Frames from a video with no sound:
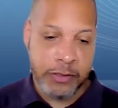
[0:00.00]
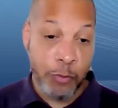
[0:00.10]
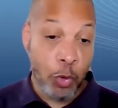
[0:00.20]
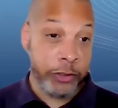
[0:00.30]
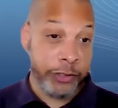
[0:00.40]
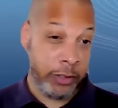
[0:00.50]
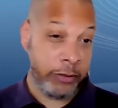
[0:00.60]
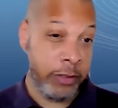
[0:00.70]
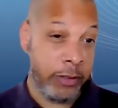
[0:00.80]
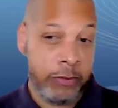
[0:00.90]
a smaller
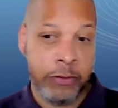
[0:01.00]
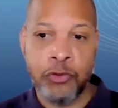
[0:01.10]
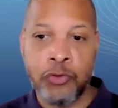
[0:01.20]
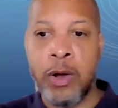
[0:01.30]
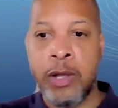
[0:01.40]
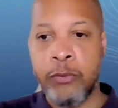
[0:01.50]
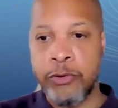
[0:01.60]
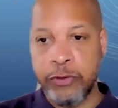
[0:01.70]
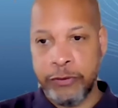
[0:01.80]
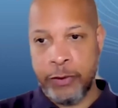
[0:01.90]
study. This is a trial
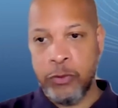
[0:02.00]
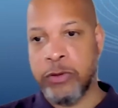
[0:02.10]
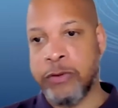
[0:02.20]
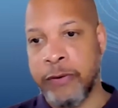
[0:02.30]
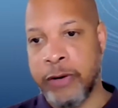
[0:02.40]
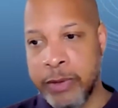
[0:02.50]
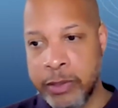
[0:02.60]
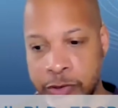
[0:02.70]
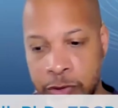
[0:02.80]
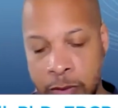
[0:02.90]
which is focused very
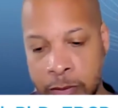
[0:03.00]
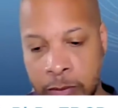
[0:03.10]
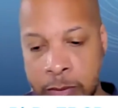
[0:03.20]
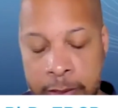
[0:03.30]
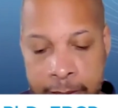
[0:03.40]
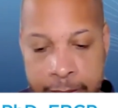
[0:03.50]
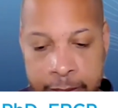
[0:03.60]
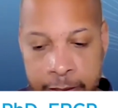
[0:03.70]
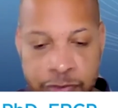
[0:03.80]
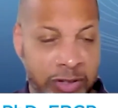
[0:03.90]
much on
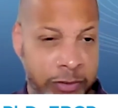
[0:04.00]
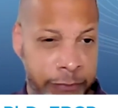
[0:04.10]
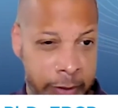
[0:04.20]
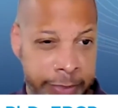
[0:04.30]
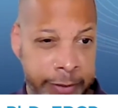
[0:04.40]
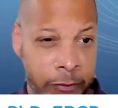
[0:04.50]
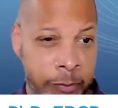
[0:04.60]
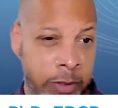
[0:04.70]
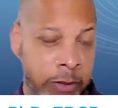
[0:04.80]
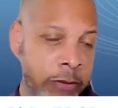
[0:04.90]
stratified
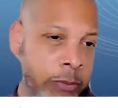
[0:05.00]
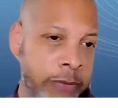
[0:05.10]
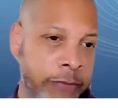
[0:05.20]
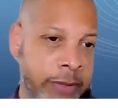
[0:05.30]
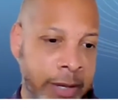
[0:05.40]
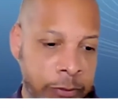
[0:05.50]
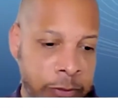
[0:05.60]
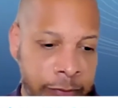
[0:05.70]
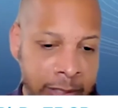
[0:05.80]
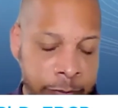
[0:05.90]
therapy. So we've now
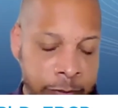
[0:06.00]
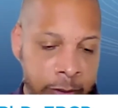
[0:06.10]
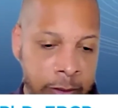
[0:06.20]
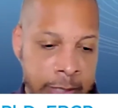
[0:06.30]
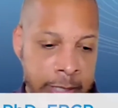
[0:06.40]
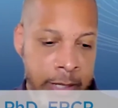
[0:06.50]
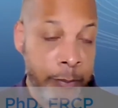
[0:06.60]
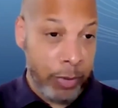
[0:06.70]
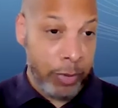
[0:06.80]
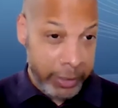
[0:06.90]
developed an
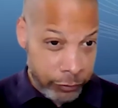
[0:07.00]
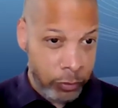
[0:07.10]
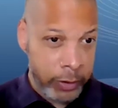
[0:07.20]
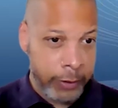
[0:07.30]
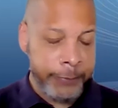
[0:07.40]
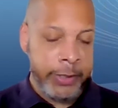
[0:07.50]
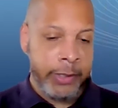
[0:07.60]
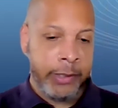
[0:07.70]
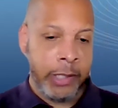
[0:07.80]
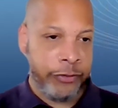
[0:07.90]
umbrella trial.
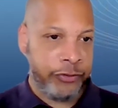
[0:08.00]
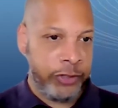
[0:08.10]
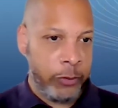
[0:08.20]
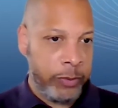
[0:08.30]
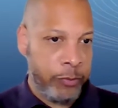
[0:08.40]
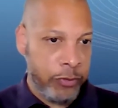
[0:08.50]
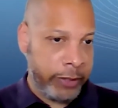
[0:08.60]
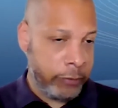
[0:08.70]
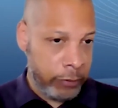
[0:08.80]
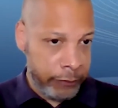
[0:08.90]
Last year, we
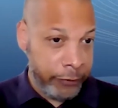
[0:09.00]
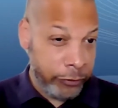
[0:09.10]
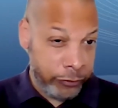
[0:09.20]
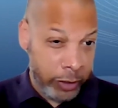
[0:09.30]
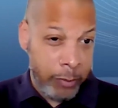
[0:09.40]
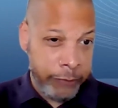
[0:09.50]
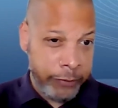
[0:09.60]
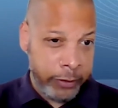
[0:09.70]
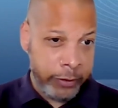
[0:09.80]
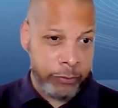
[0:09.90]
presented the first arm
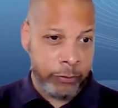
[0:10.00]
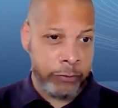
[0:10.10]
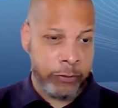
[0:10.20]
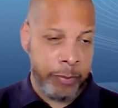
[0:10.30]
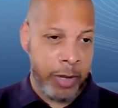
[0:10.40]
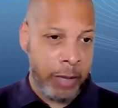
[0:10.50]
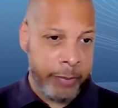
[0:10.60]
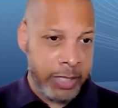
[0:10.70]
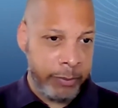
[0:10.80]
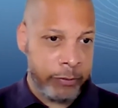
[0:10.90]
of this, which was a
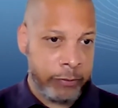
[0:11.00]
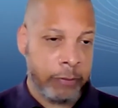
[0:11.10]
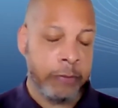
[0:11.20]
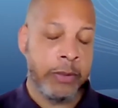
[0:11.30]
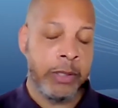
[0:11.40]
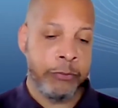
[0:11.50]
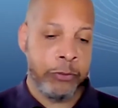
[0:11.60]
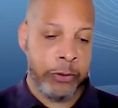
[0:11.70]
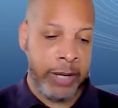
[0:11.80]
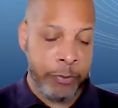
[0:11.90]
PARP inhibitor,
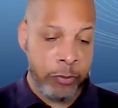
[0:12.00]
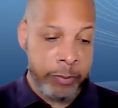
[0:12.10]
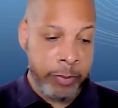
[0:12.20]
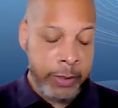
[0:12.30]
rucaparib,